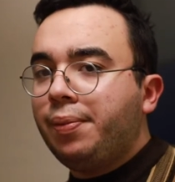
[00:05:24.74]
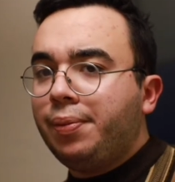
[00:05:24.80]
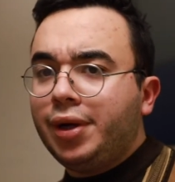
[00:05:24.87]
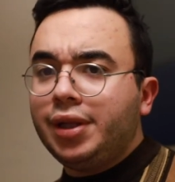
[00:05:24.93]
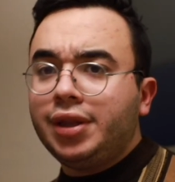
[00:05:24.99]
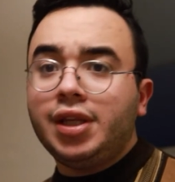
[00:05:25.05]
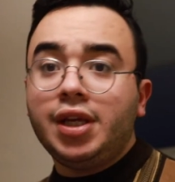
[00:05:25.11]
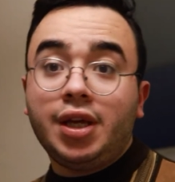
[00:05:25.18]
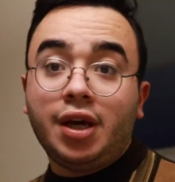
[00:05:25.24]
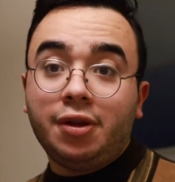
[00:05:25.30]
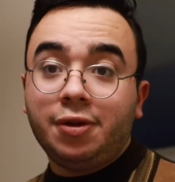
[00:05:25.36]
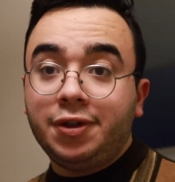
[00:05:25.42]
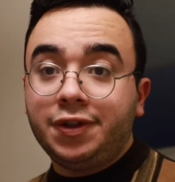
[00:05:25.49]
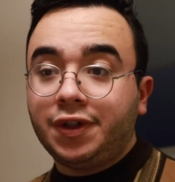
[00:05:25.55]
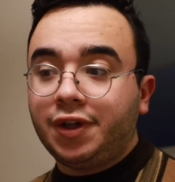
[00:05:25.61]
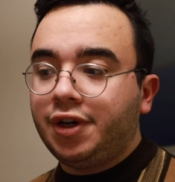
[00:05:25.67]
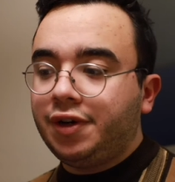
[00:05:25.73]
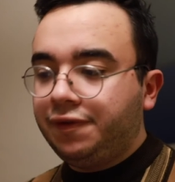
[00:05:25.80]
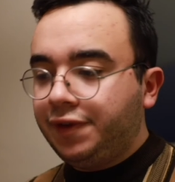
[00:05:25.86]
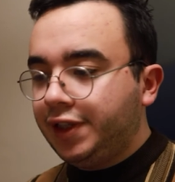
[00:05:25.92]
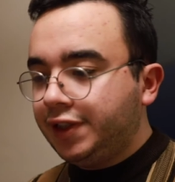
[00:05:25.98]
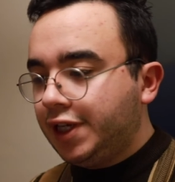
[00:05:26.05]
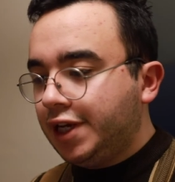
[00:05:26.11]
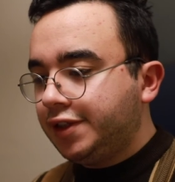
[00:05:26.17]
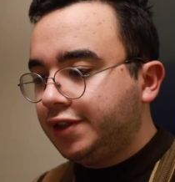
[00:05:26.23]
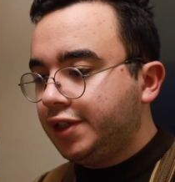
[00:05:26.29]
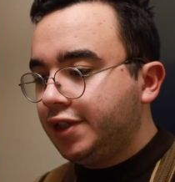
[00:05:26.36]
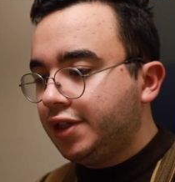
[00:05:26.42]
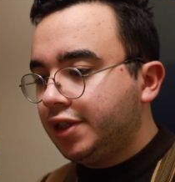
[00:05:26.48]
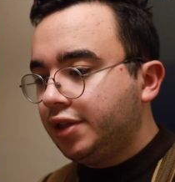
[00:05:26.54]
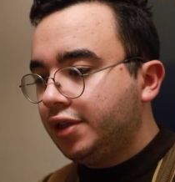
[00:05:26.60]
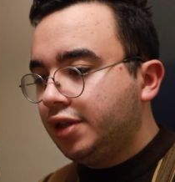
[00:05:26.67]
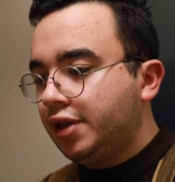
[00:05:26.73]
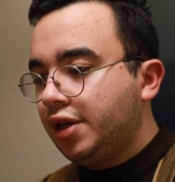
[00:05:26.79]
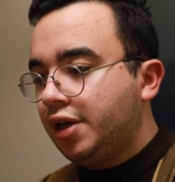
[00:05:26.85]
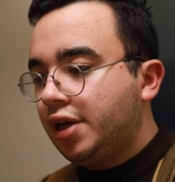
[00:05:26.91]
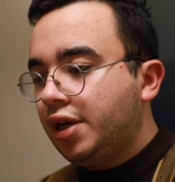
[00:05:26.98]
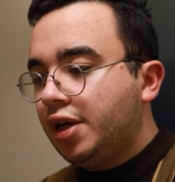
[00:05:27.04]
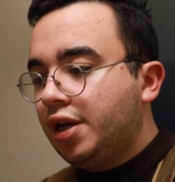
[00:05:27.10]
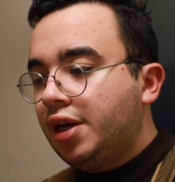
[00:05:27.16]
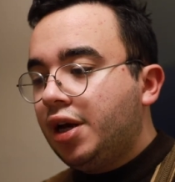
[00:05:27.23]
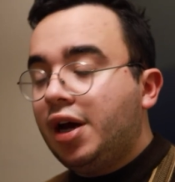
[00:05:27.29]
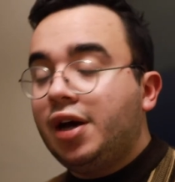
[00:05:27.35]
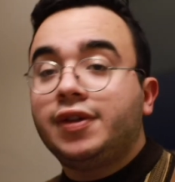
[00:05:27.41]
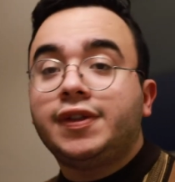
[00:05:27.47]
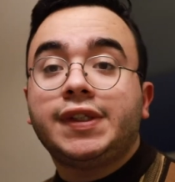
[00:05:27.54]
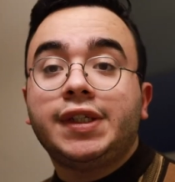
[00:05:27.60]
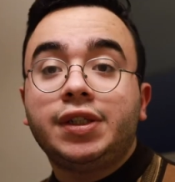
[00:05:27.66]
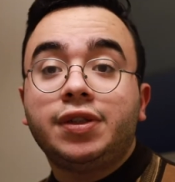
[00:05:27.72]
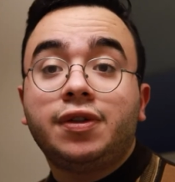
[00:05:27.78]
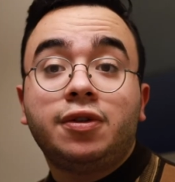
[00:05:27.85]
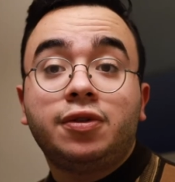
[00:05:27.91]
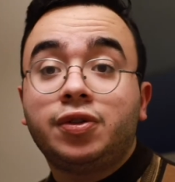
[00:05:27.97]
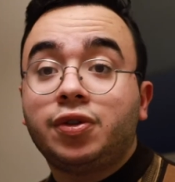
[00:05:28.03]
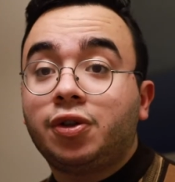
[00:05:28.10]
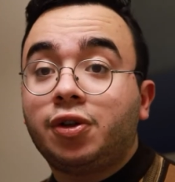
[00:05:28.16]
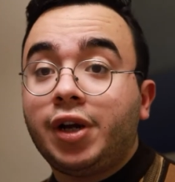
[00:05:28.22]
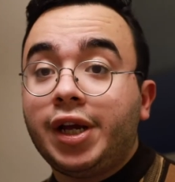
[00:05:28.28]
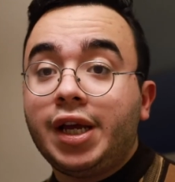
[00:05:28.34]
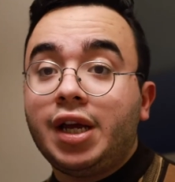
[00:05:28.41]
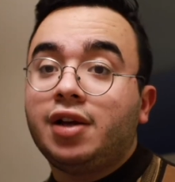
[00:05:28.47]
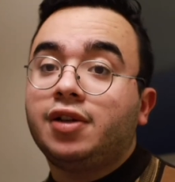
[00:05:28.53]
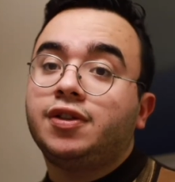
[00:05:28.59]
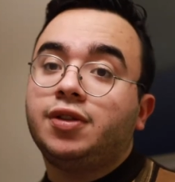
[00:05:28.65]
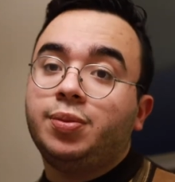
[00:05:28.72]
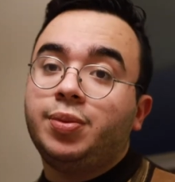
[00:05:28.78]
But the colors are fantastic. Skin tones are great, as